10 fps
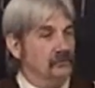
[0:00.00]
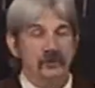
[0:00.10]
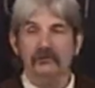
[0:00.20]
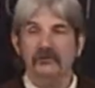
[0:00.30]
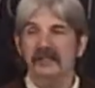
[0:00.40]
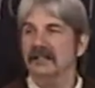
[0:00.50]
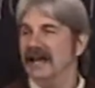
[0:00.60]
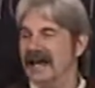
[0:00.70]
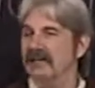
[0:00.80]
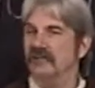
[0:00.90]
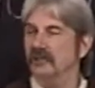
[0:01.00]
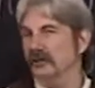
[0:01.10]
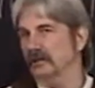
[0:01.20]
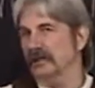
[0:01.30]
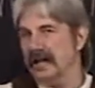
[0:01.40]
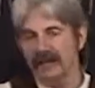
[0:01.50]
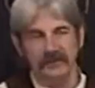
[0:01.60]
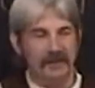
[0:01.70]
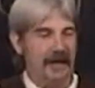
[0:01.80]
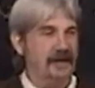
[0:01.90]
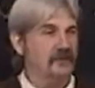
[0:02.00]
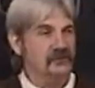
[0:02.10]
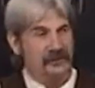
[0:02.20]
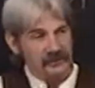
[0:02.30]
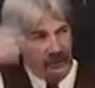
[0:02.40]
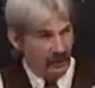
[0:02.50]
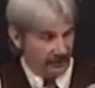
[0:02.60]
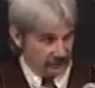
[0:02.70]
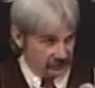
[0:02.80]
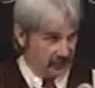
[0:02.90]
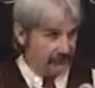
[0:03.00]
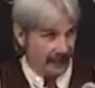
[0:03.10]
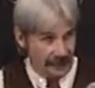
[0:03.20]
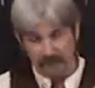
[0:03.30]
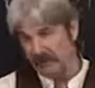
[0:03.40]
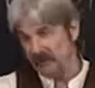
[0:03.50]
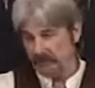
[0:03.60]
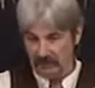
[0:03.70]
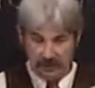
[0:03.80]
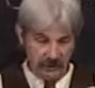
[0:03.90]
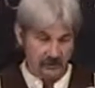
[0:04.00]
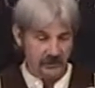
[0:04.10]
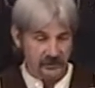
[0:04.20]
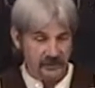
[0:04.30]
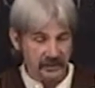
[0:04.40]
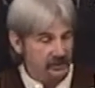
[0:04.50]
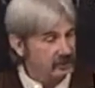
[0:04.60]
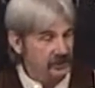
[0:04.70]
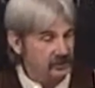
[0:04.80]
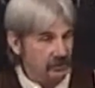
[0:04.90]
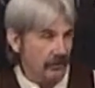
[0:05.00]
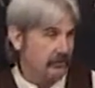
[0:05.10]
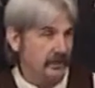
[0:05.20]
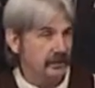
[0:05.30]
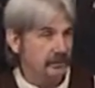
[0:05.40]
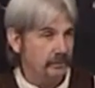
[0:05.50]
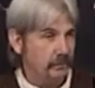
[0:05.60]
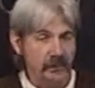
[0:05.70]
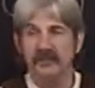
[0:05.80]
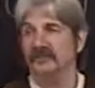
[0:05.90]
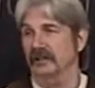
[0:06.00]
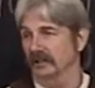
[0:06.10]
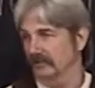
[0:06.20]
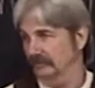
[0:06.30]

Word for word: So she lies to it, lies about it and says all this stuff happened. Husband sees that he's thrown into prison